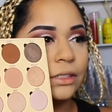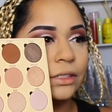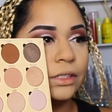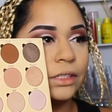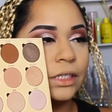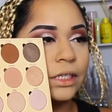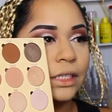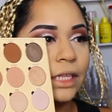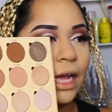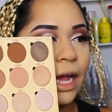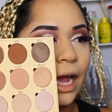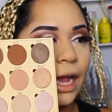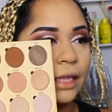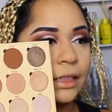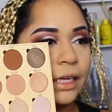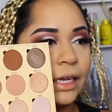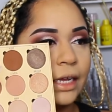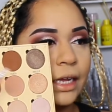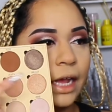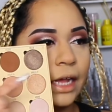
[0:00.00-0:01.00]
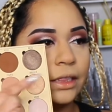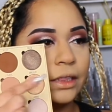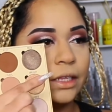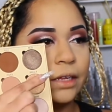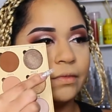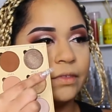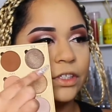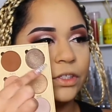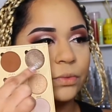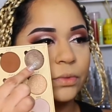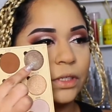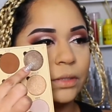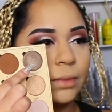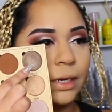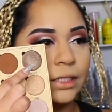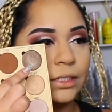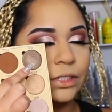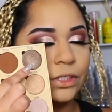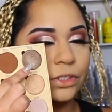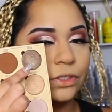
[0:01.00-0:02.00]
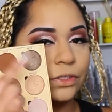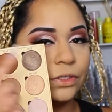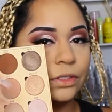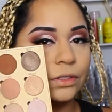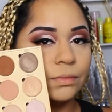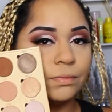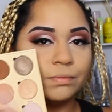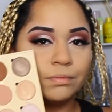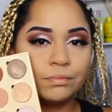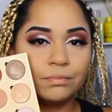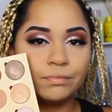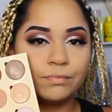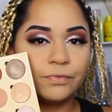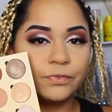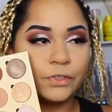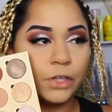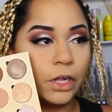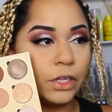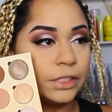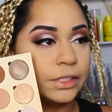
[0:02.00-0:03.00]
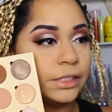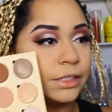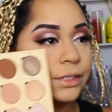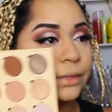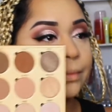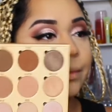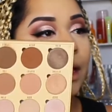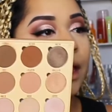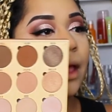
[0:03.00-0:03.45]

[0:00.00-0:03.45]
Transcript: Look at that highlight. I love this one on my sister. Flawless.